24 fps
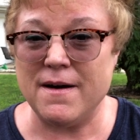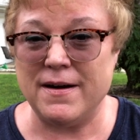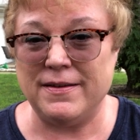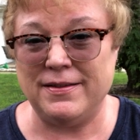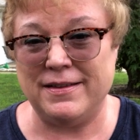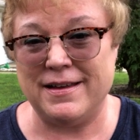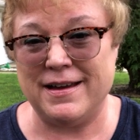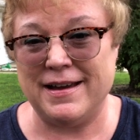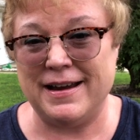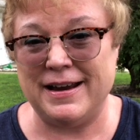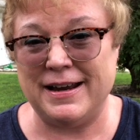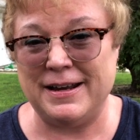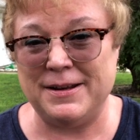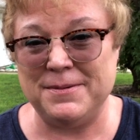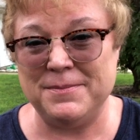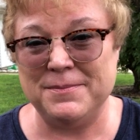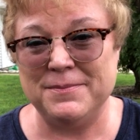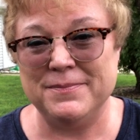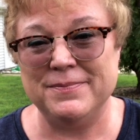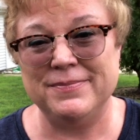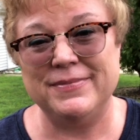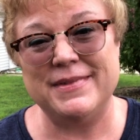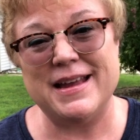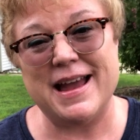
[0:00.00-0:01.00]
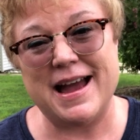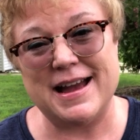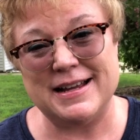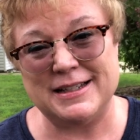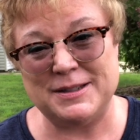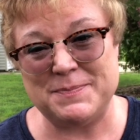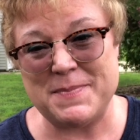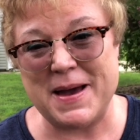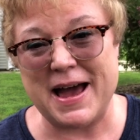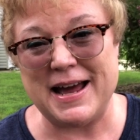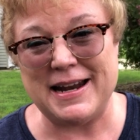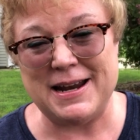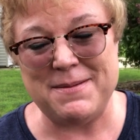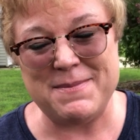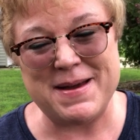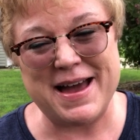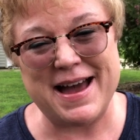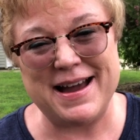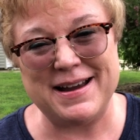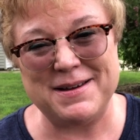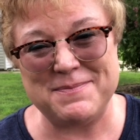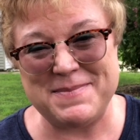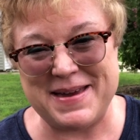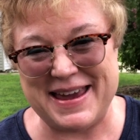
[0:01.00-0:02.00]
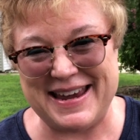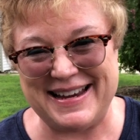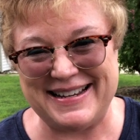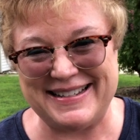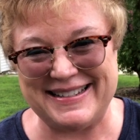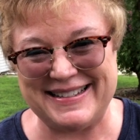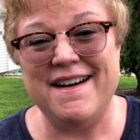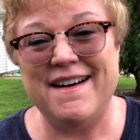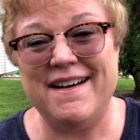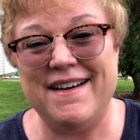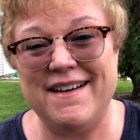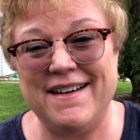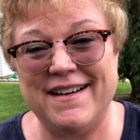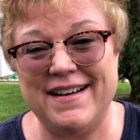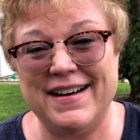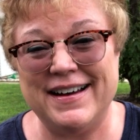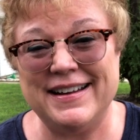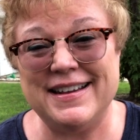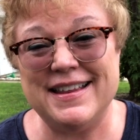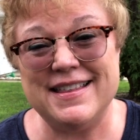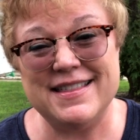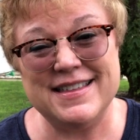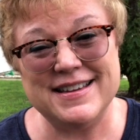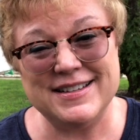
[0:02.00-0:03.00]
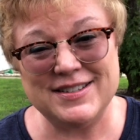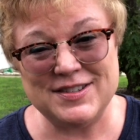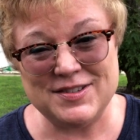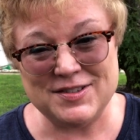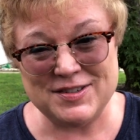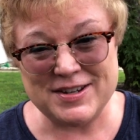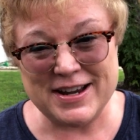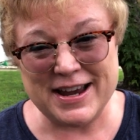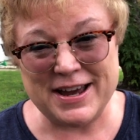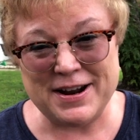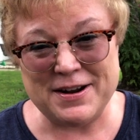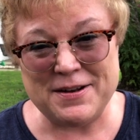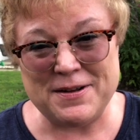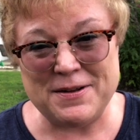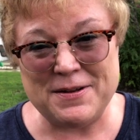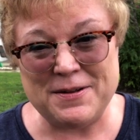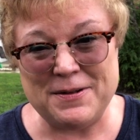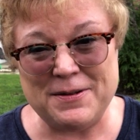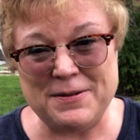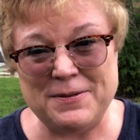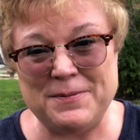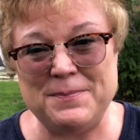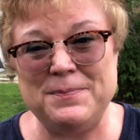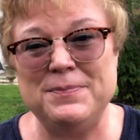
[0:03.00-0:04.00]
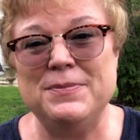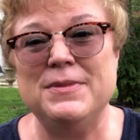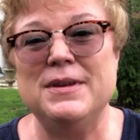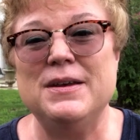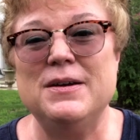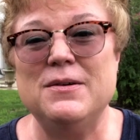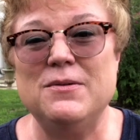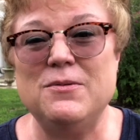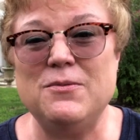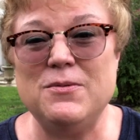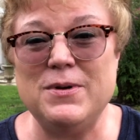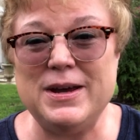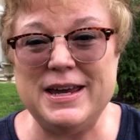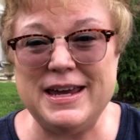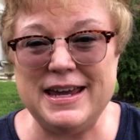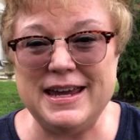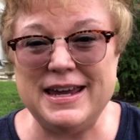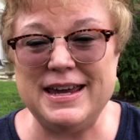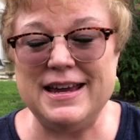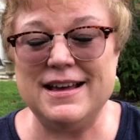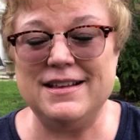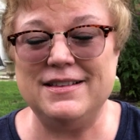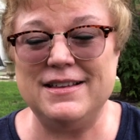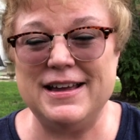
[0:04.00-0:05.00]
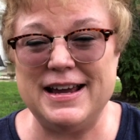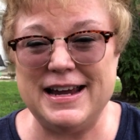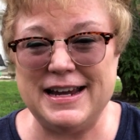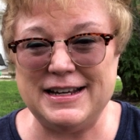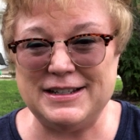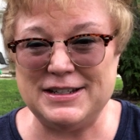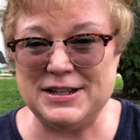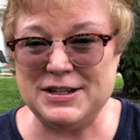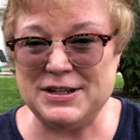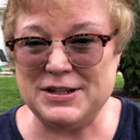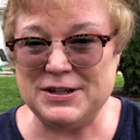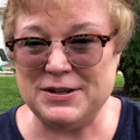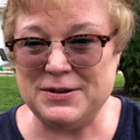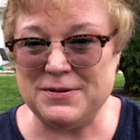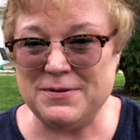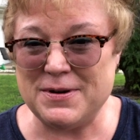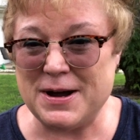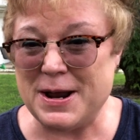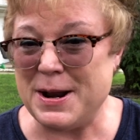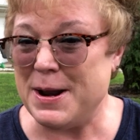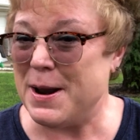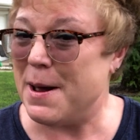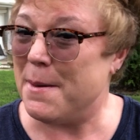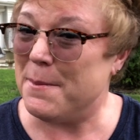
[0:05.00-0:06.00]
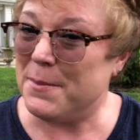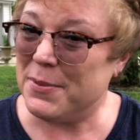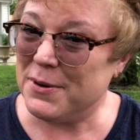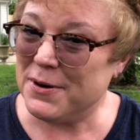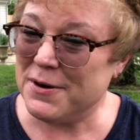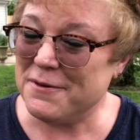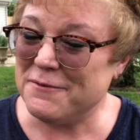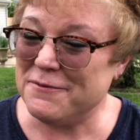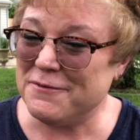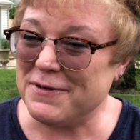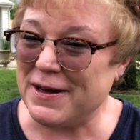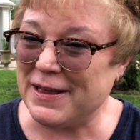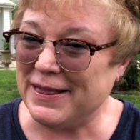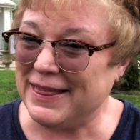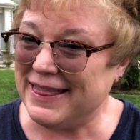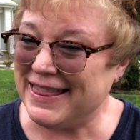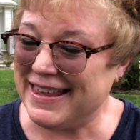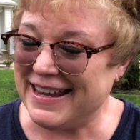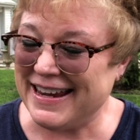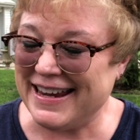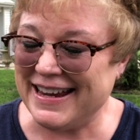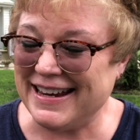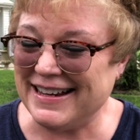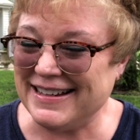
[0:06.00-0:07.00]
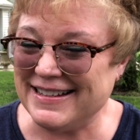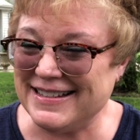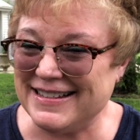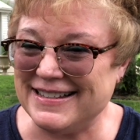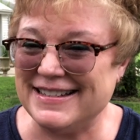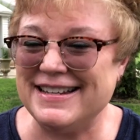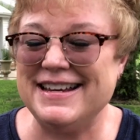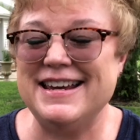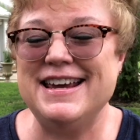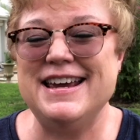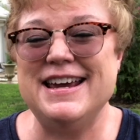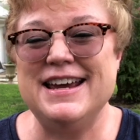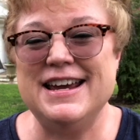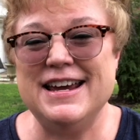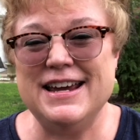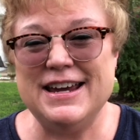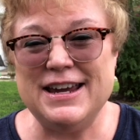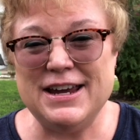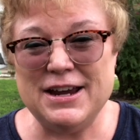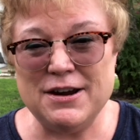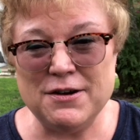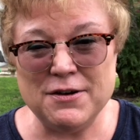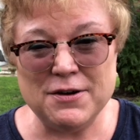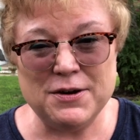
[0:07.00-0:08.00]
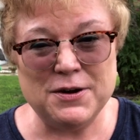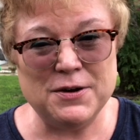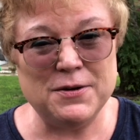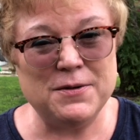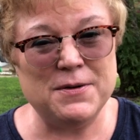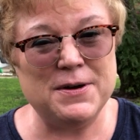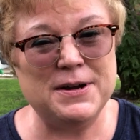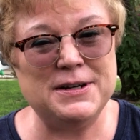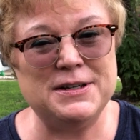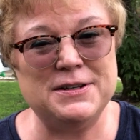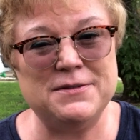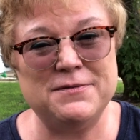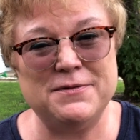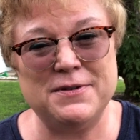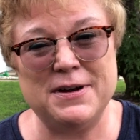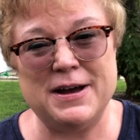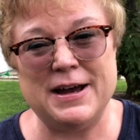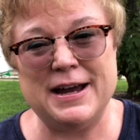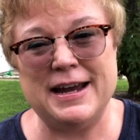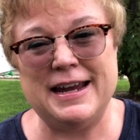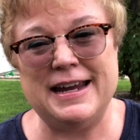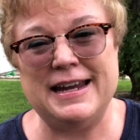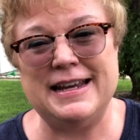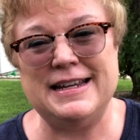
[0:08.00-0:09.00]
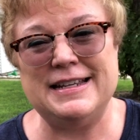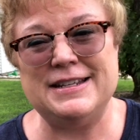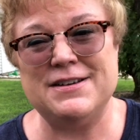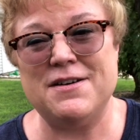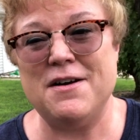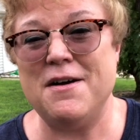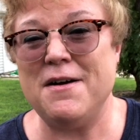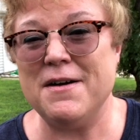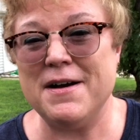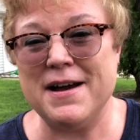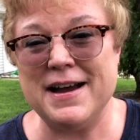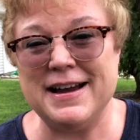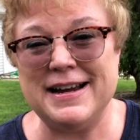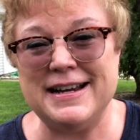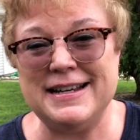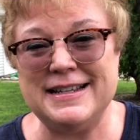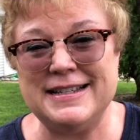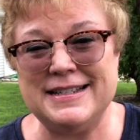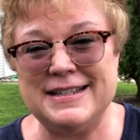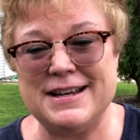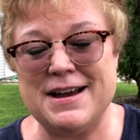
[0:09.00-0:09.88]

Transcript: online as Patty Mac Makes. On this channel, we like to do a number of fun things. Here you're going to find all kinds